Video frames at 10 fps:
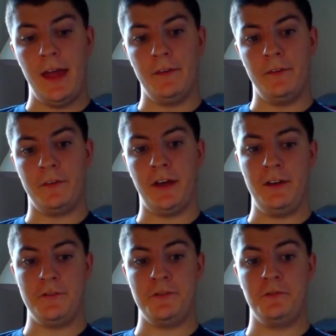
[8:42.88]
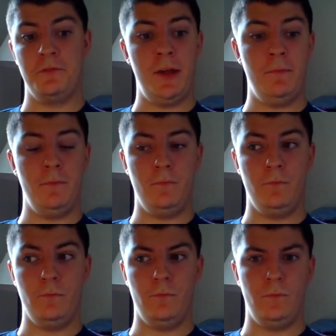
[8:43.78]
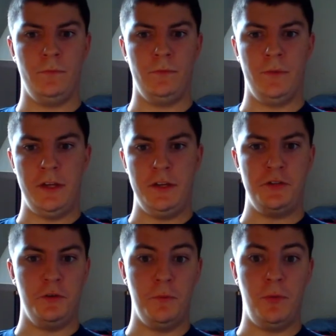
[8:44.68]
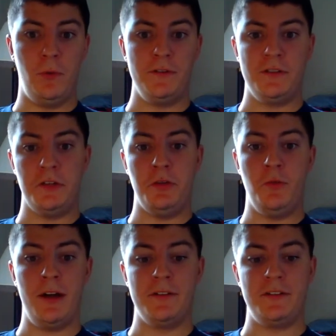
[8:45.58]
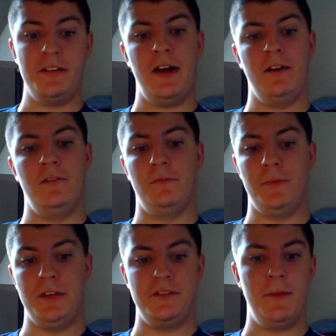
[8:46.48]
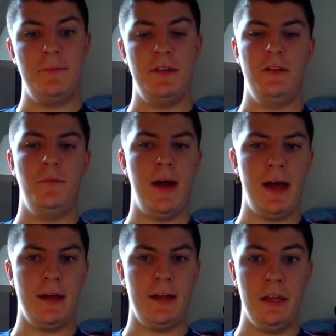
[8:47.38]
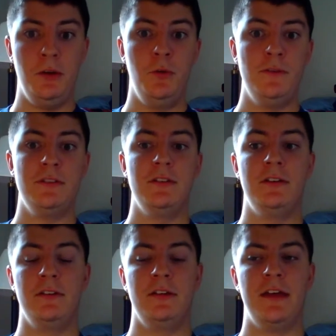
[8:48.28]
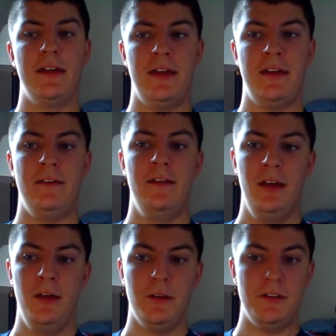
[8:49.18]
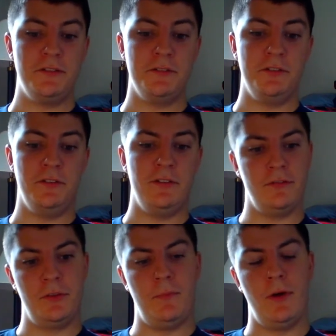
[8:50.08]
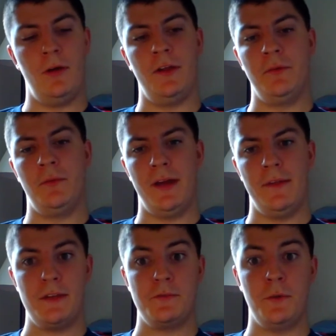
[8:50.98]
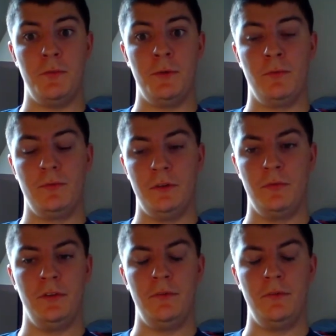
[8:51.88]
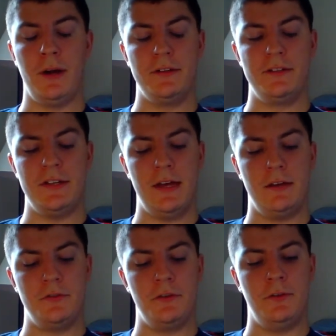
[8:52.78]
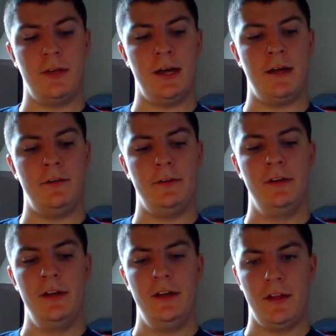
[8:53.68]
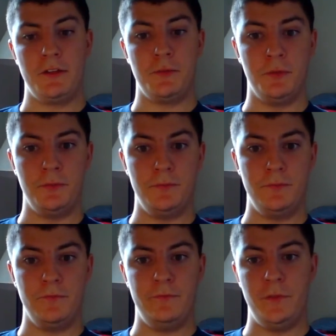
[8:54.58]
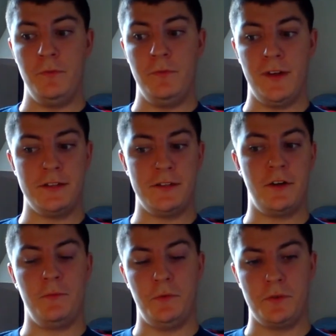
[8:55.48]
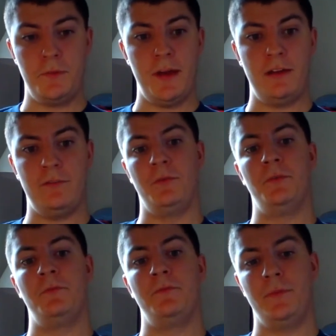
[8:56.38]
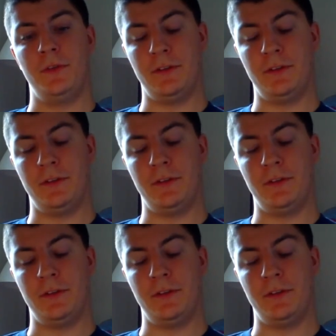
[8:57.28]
And Licata showed the poise that you want to see out of him. He stepped into the pocket. He knew he was going to get hit, and he still delivered the ball anyway. And that's what you really want to see out of Joe Licata. That's what UB fans have come to expect from him.